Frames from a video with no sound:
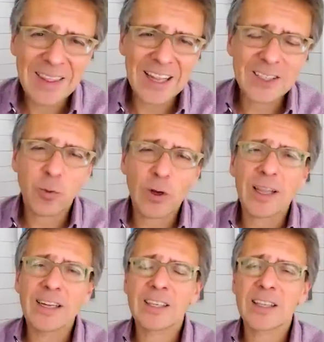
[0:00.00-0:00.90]
That's
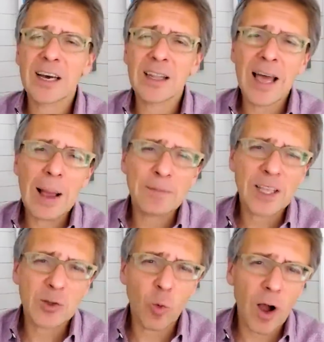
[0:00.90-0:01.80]
what led to the collapse.
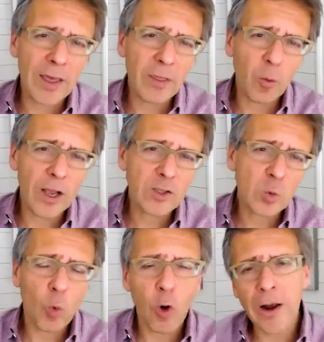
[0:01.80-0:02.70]
That's why the
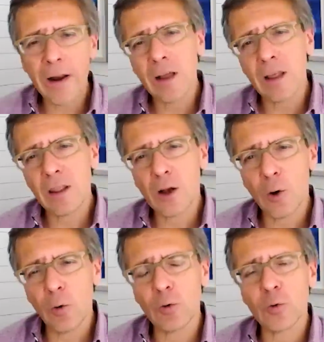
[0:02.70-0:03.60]
West won the
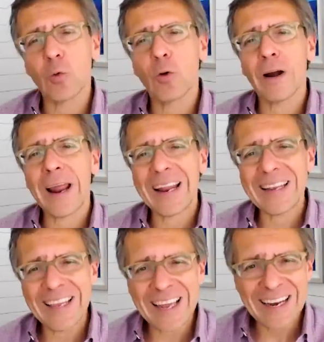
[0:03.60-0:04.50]
Cold War.
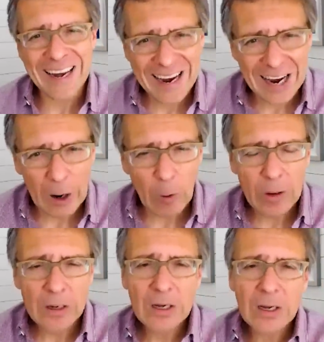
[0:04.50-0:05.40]
And yet
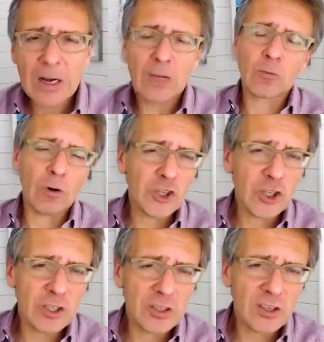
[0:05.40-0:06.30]
now, the
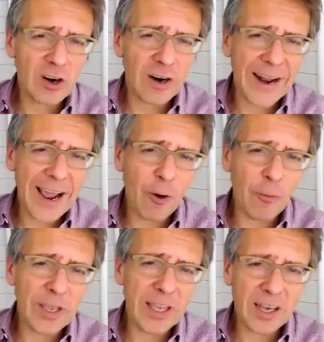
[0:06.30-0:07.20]
Russians are now
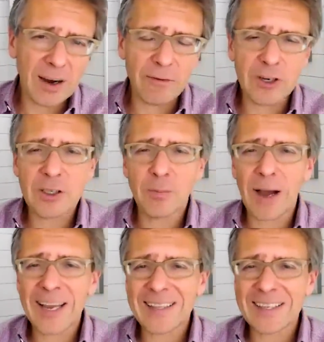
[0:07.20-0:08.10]
being governed
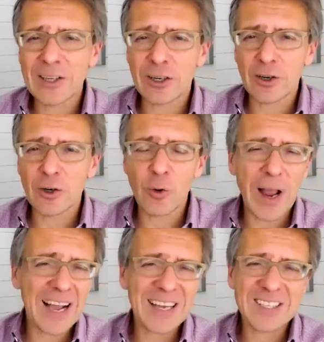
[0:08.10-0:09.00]
by a leader who
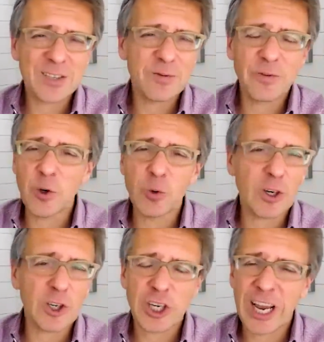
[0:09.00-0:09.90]
has
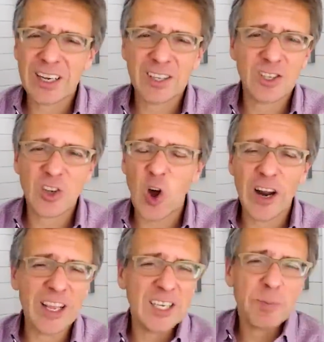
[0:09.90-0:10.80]
fewer checks
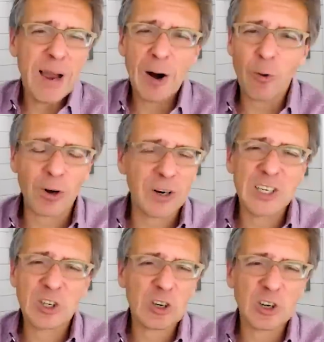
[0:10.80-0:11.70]
on his power
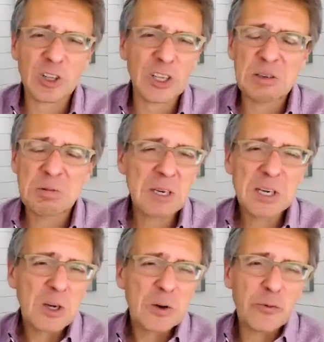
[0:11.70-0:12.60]
internally,
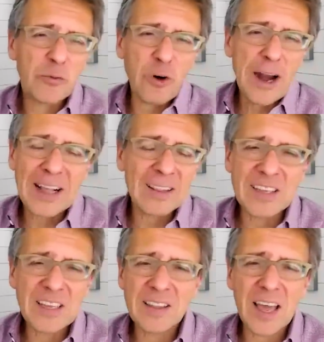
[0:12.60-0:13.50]

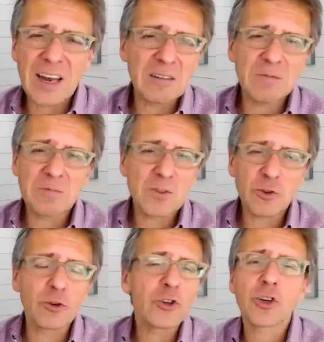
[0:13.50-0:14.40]
frankly, than
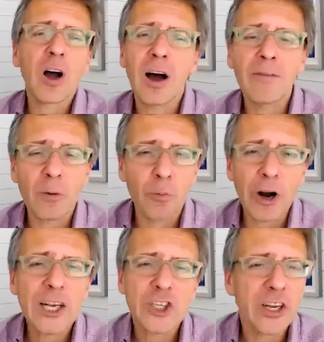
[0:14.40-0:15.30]
Khrushchev or
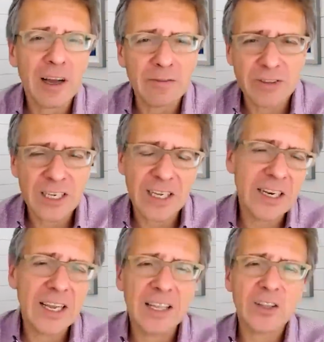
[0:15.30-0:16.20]
Brezhnev
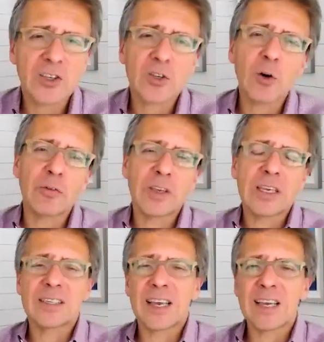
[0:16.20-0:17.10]
did in the
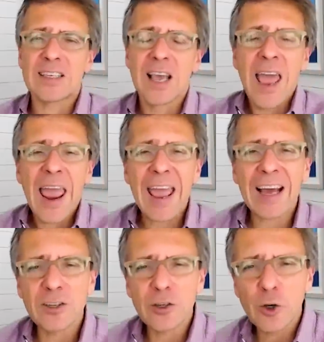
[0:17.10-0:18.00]
Soviet days,
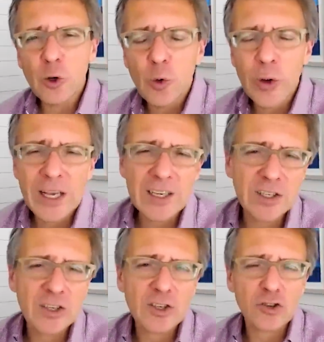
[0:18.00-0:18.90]
and who
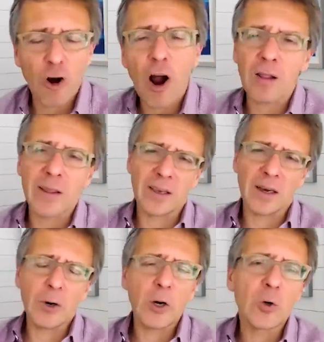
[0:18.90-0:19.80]
is strongly
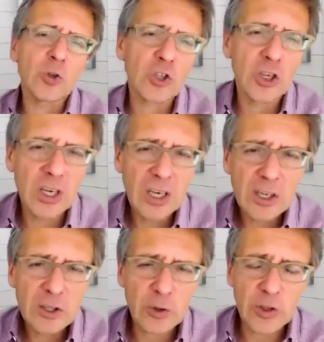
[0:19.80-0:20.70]
opposed
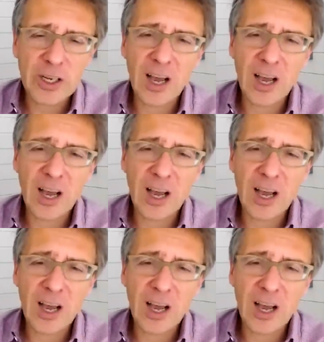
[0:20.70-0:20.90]
to the